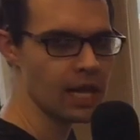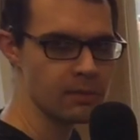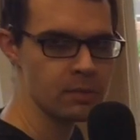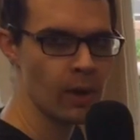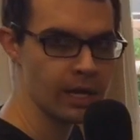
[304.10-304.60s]
able
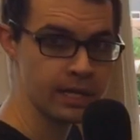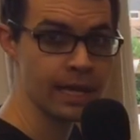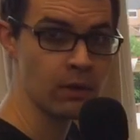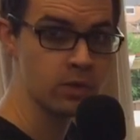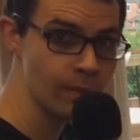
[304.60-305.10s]
to put anything
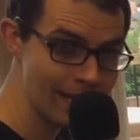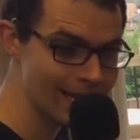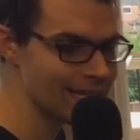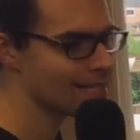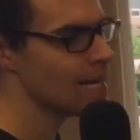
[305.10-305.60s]
else with
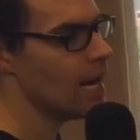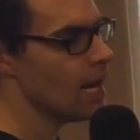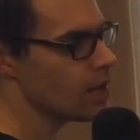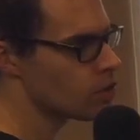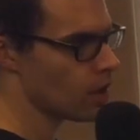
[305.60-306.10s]
it.
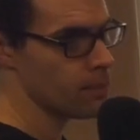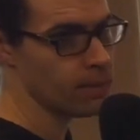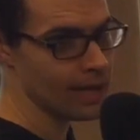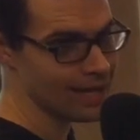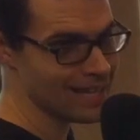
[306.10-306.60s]
Try and
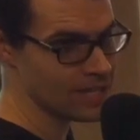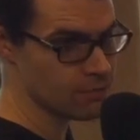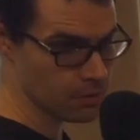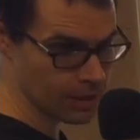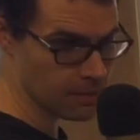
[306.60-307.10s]
play this,
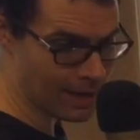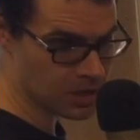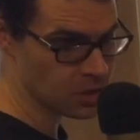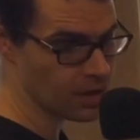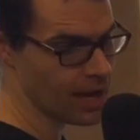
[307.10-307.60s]
really
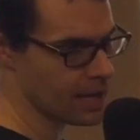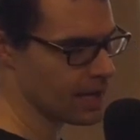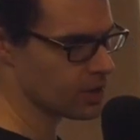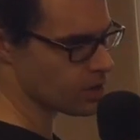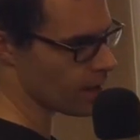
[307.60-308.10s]
master it, and
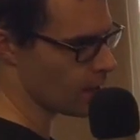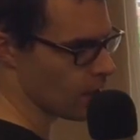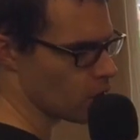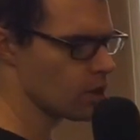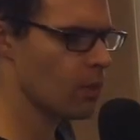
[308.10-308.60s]
then try and
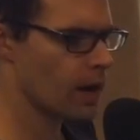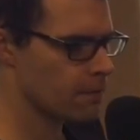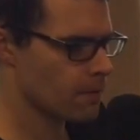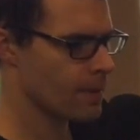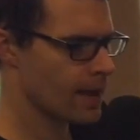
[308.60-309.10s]
come away
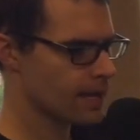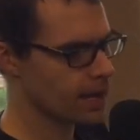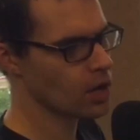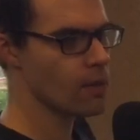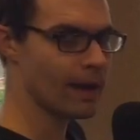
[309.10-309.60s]
from it and
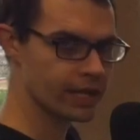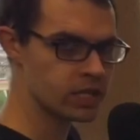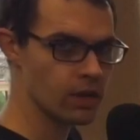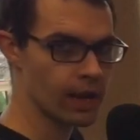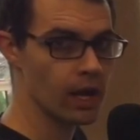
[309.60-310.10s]
then go back
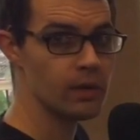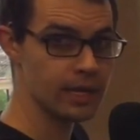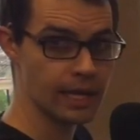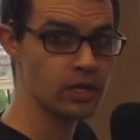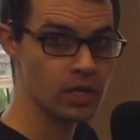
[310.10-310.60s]
to it. Only
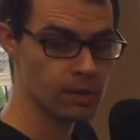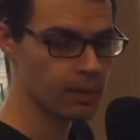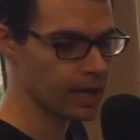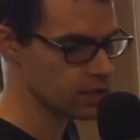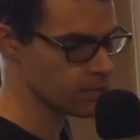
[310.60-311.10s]
then you can
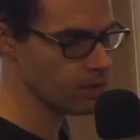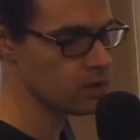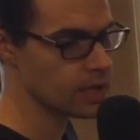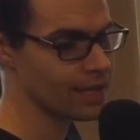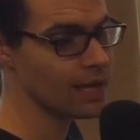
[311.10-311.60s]
apply it to
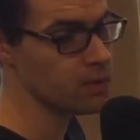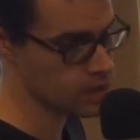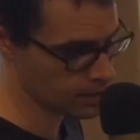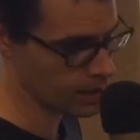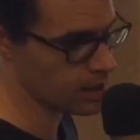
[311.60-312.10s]
music. That would
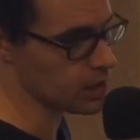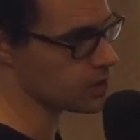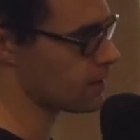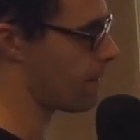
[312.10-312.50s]
sound like this.